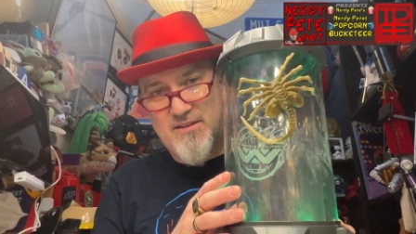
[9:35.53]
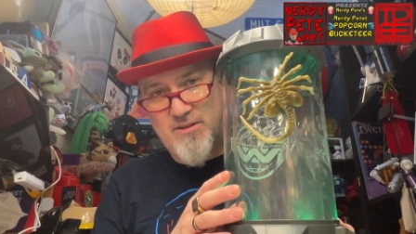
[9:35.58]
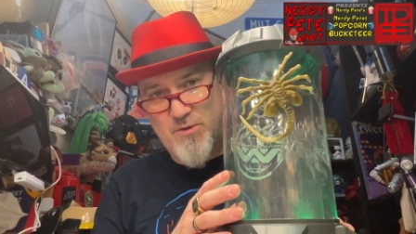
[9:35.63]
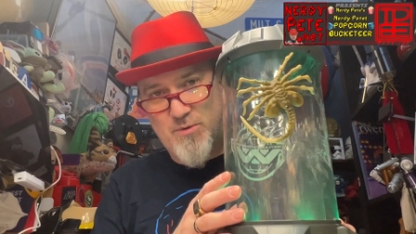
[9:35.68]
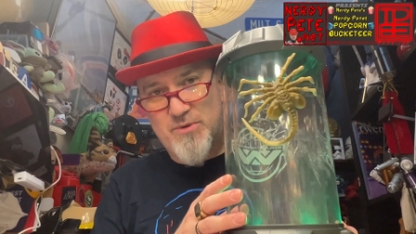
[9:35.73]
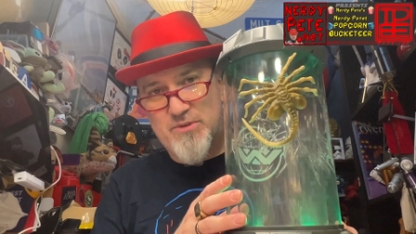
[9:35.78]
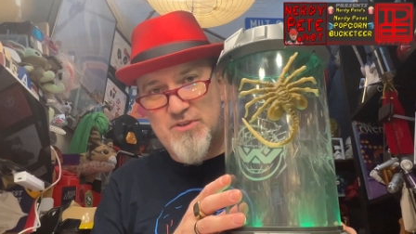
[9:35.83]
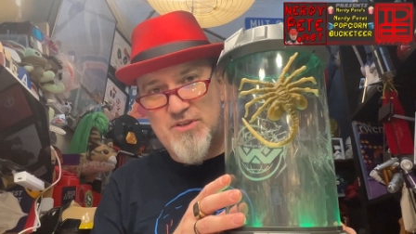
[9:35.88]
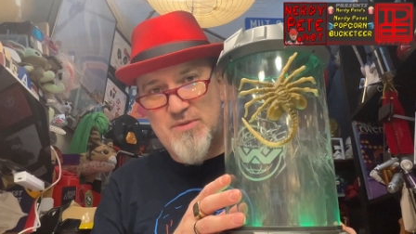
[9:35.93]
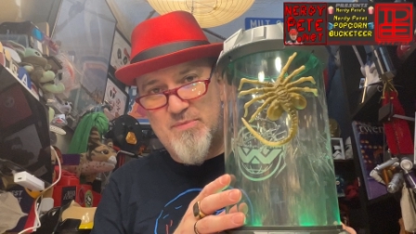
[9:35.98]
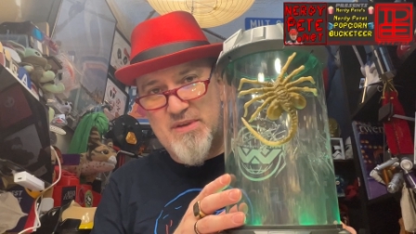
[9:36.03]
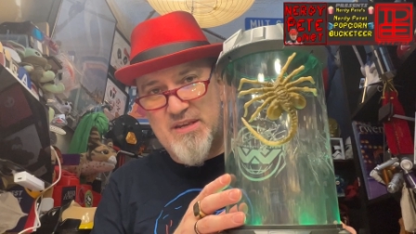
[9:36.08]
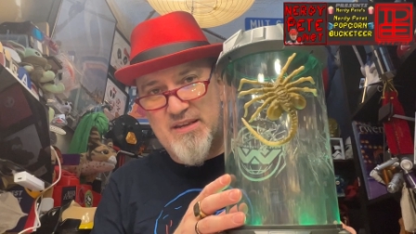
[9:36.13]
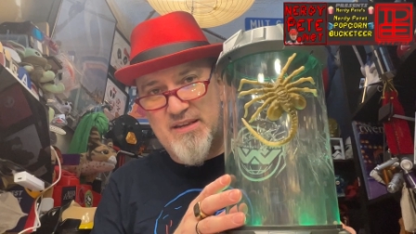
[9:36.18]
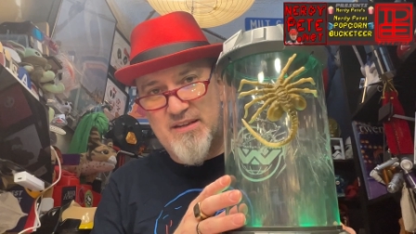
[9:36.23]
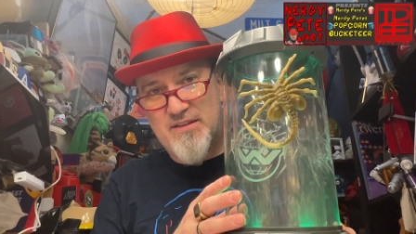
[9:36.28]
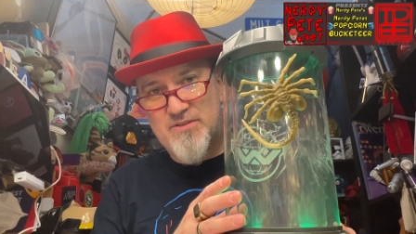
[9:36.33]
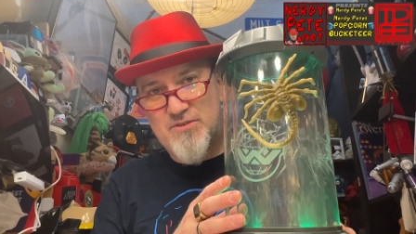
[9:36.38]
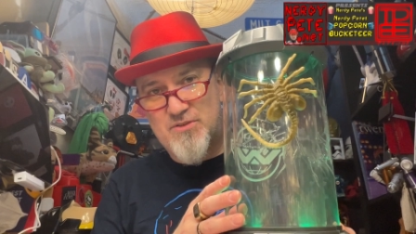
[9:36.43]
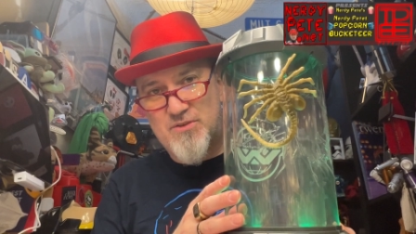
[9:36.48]
You will see me
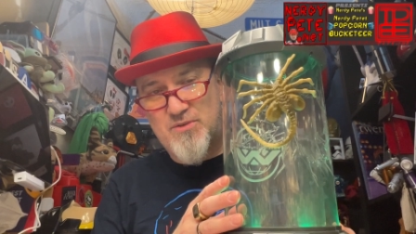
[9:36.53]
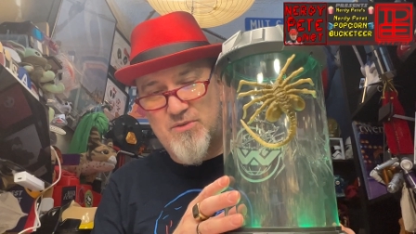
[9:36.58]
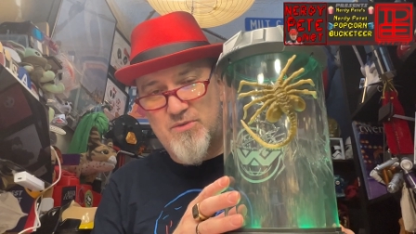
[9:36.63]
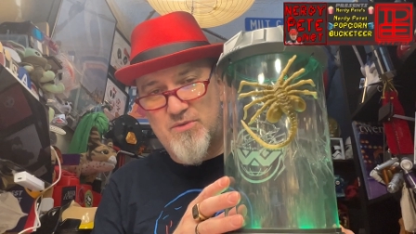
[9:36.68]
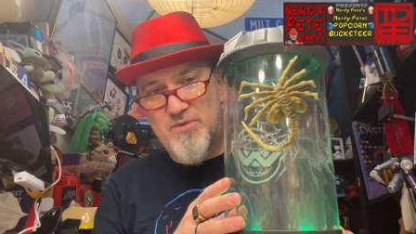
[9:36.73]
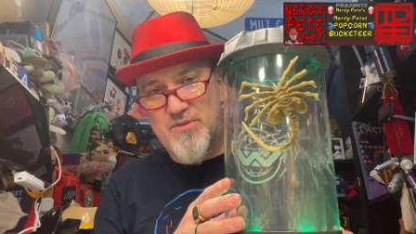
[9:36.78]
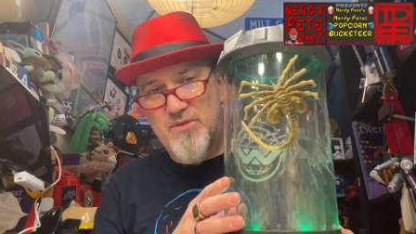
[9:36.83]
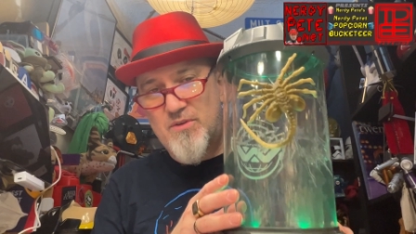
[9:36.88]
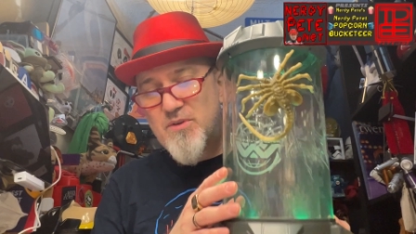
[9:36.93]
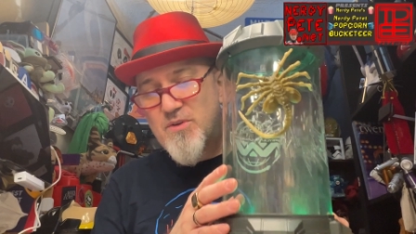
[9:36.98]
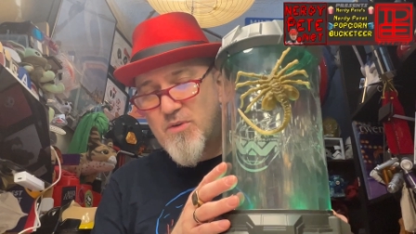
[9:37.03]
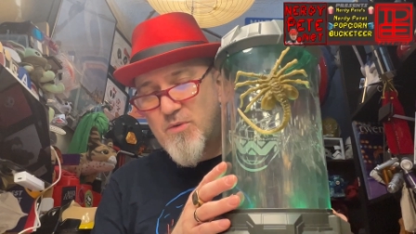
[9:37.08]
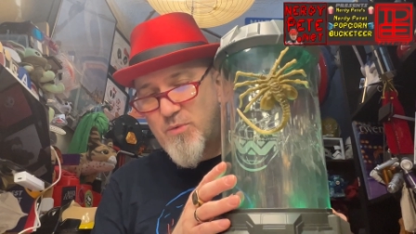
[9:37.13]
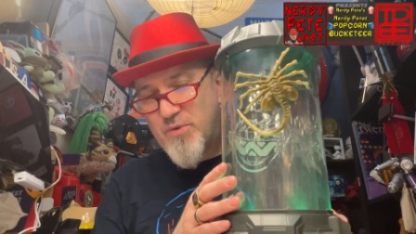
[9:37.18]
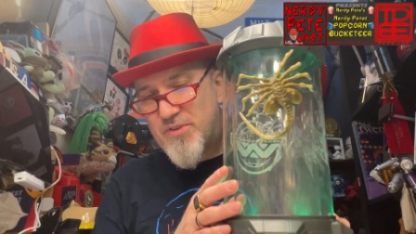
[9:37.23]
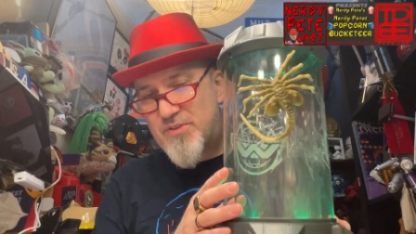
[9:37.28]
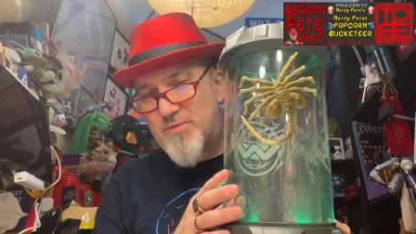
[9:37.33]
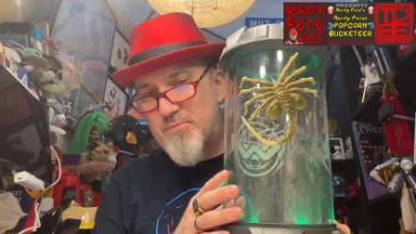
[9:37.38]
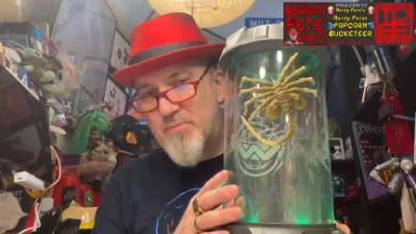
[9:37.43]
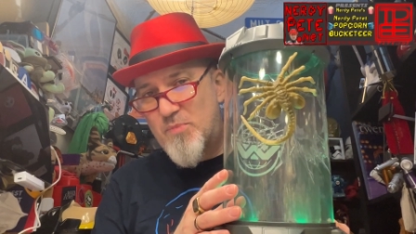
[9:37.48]
again soon
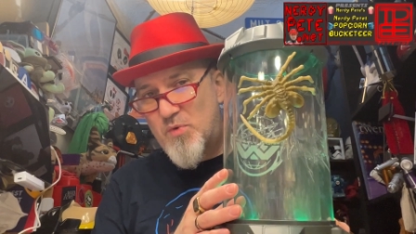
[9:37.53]
for